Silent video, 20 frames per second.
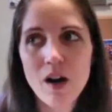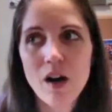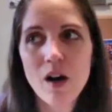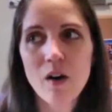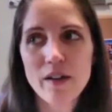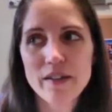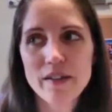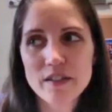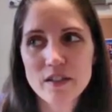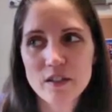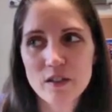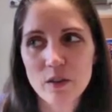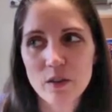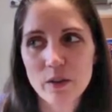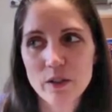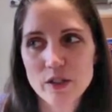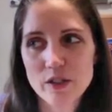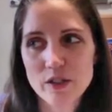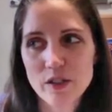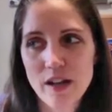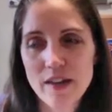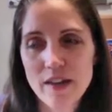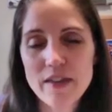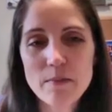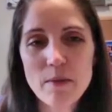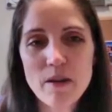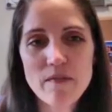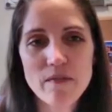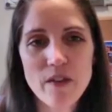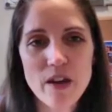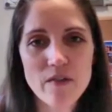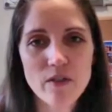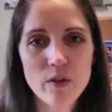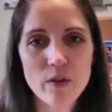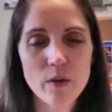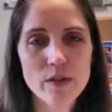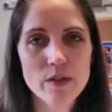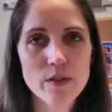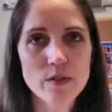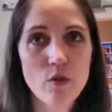Oh, that's a good question. I think my favorite
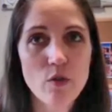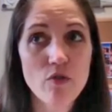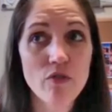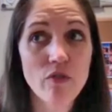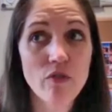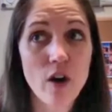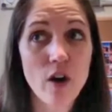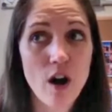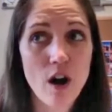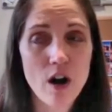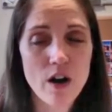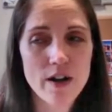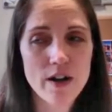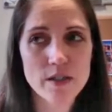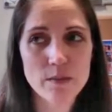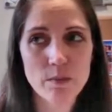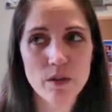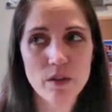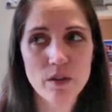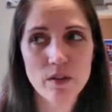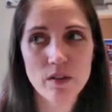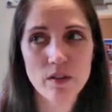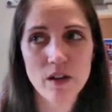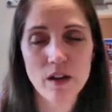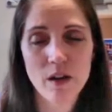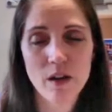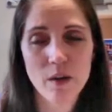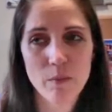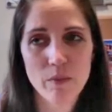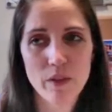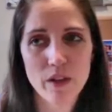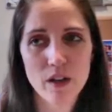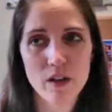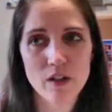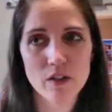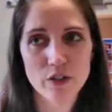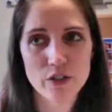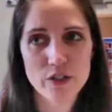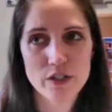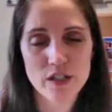one so far has been the
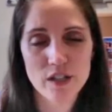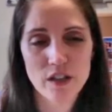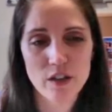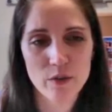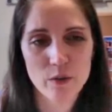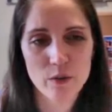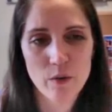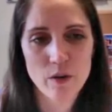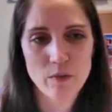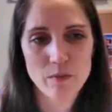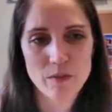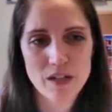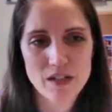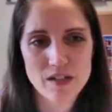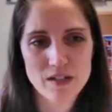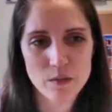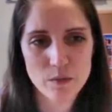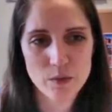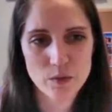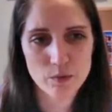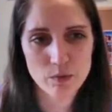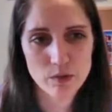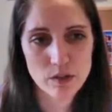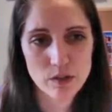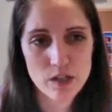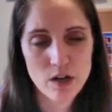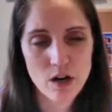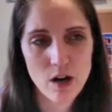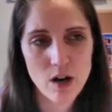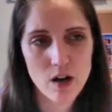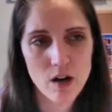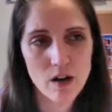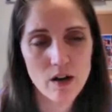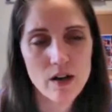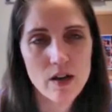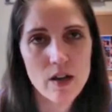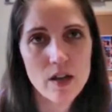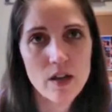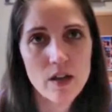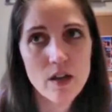Color Together one, because it was really
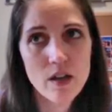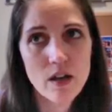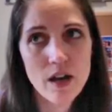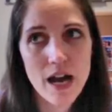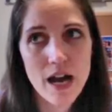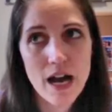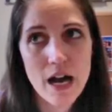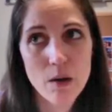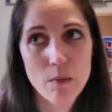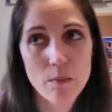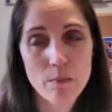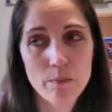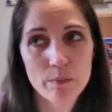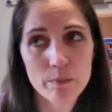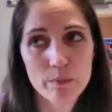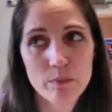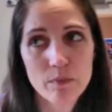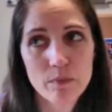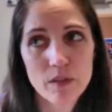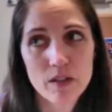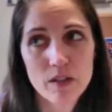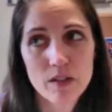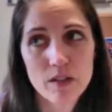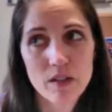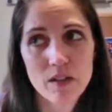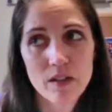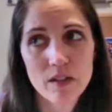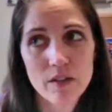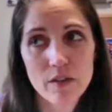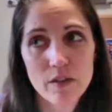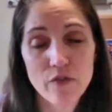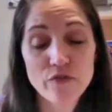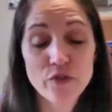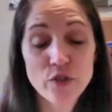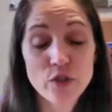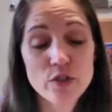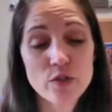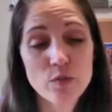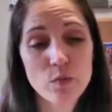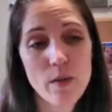the
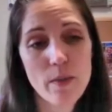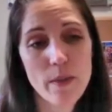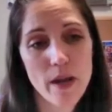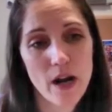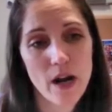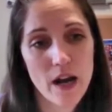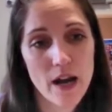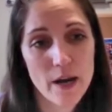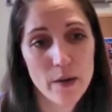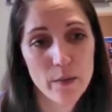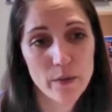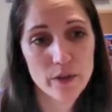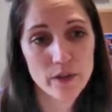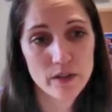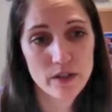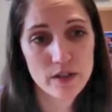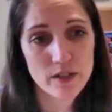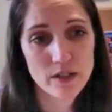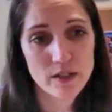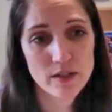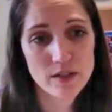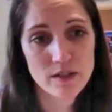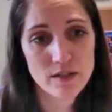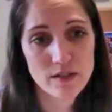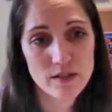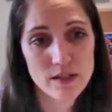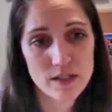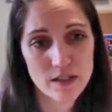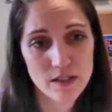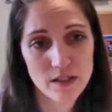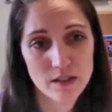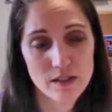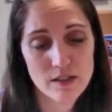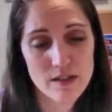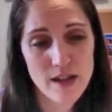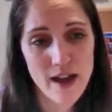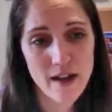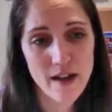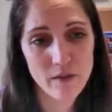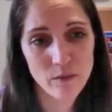first one that I really did
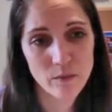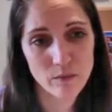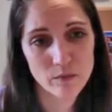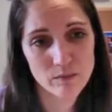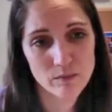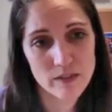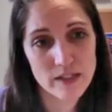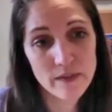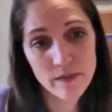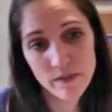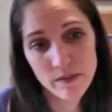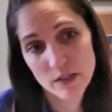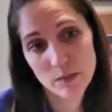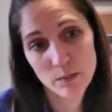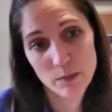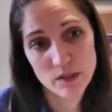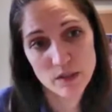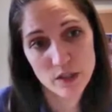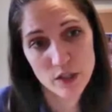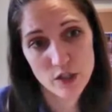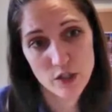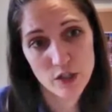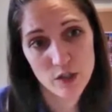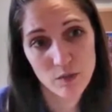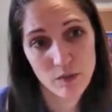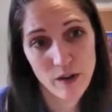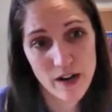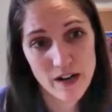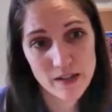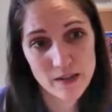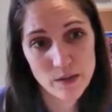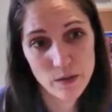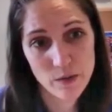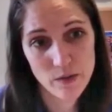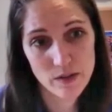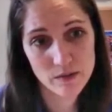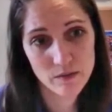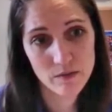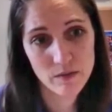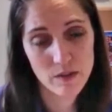have in this position, right? So
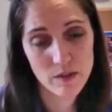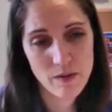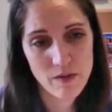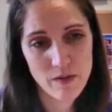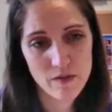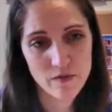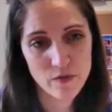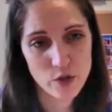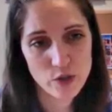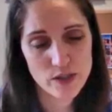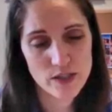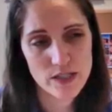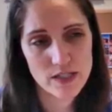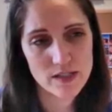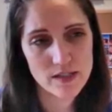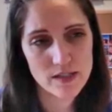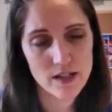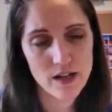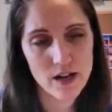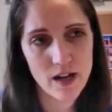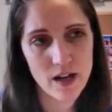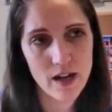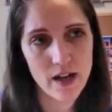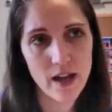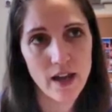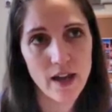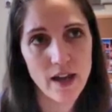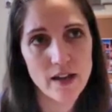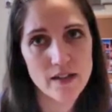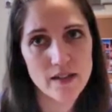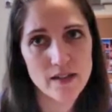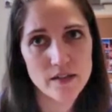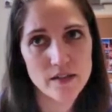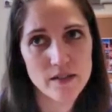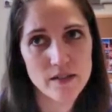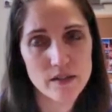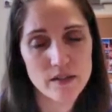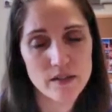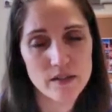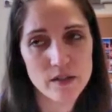one of the first things that I, as
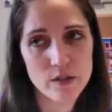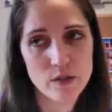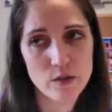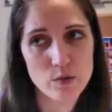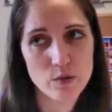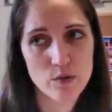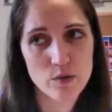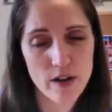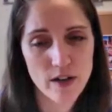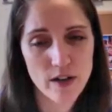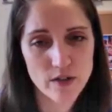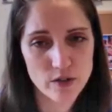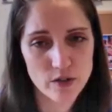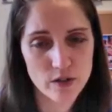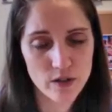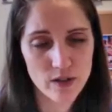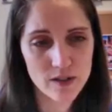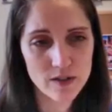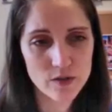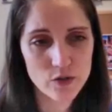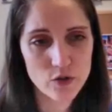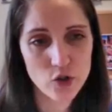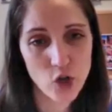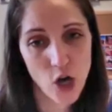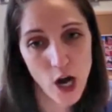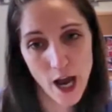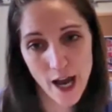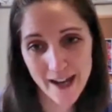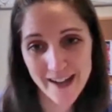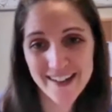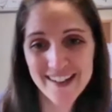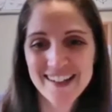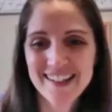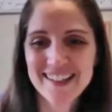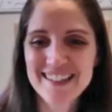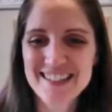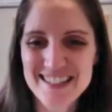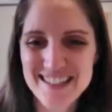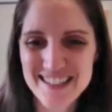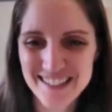the new director, tried
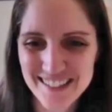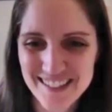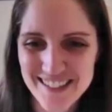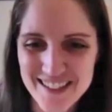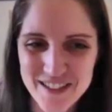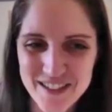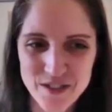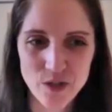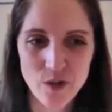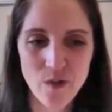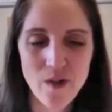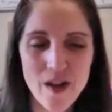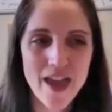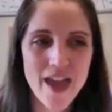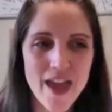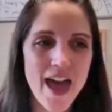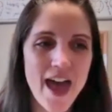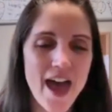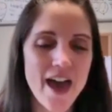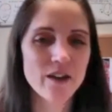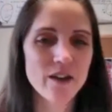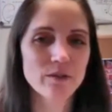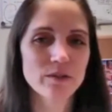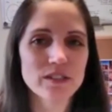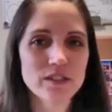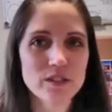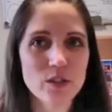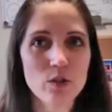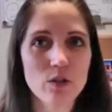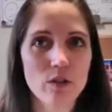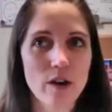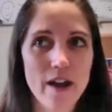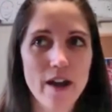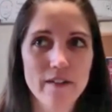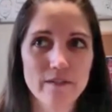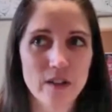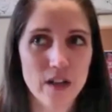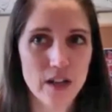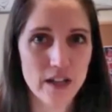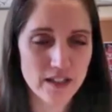to do. And it was so
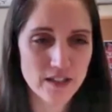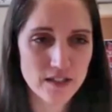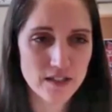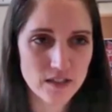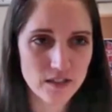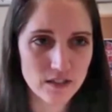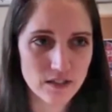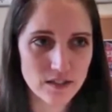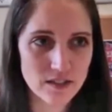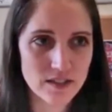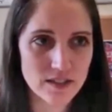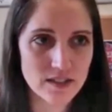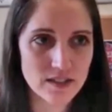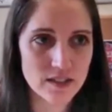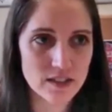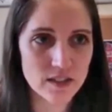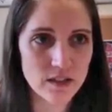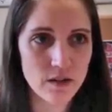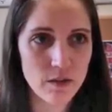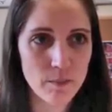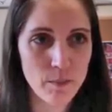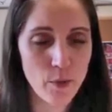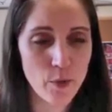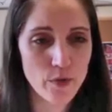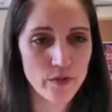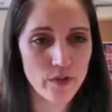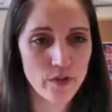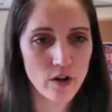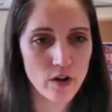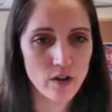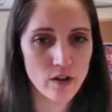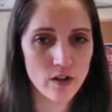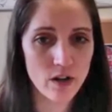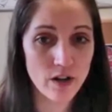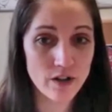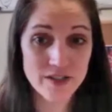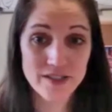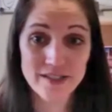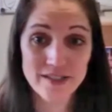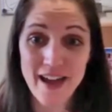gratifying to see both all
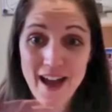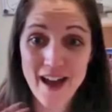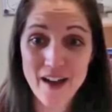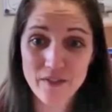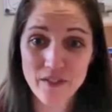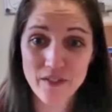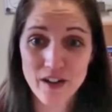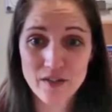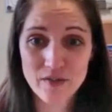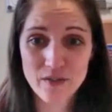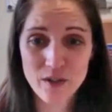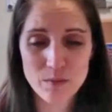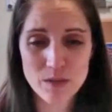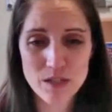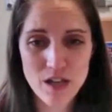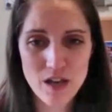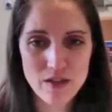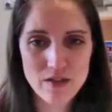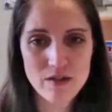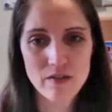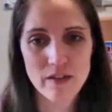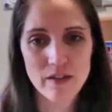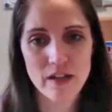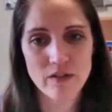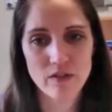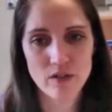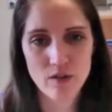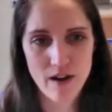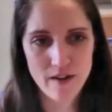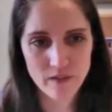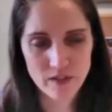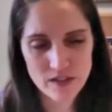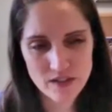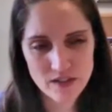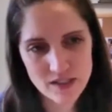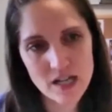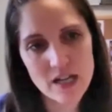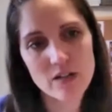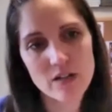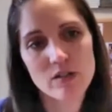our staff kind of come together, like the graphic
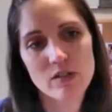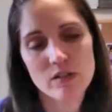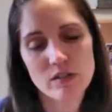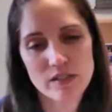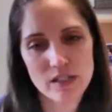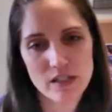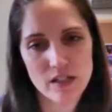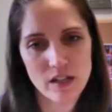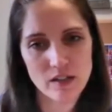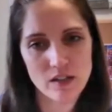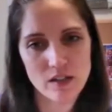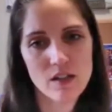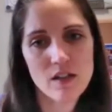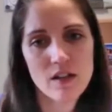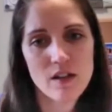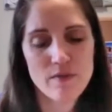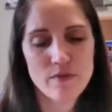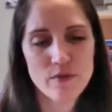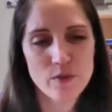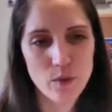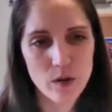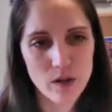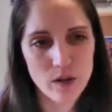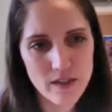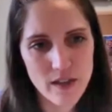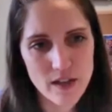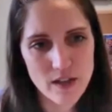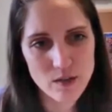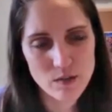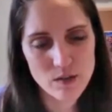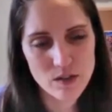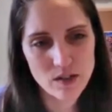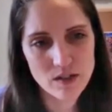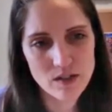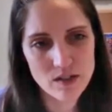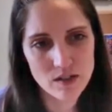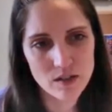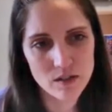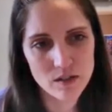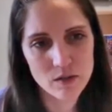designers and the work that you did
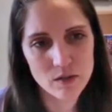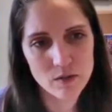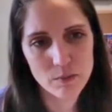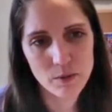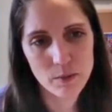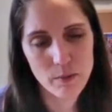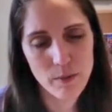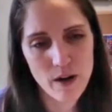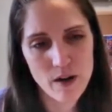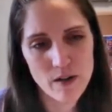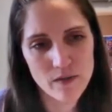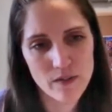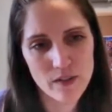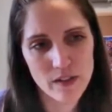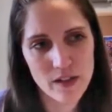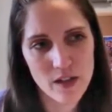to prepare for the